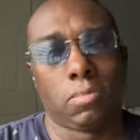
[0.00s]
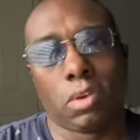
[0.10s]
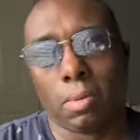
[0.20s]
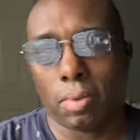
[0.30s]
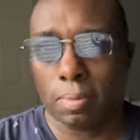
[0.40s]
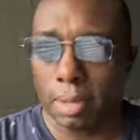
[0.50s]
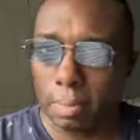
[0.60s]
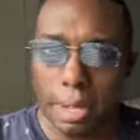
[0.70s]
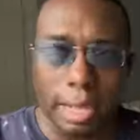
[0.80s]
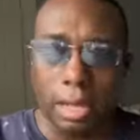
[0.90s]
come on, man,
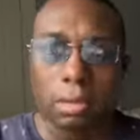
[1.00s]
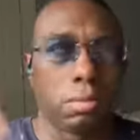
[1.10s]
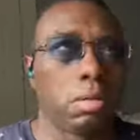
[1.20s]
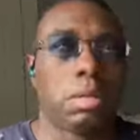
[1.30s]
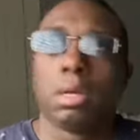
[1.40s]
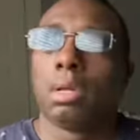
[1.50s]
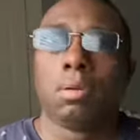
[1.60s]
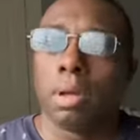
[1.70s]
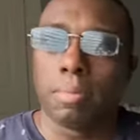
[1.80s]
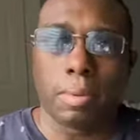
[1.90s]

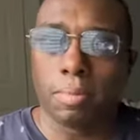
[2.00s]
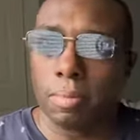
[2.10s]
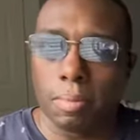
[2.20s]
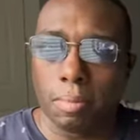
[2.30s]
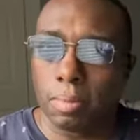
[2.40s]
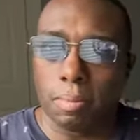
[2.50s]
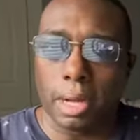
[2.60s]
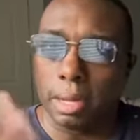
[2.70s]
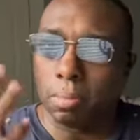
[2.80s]
my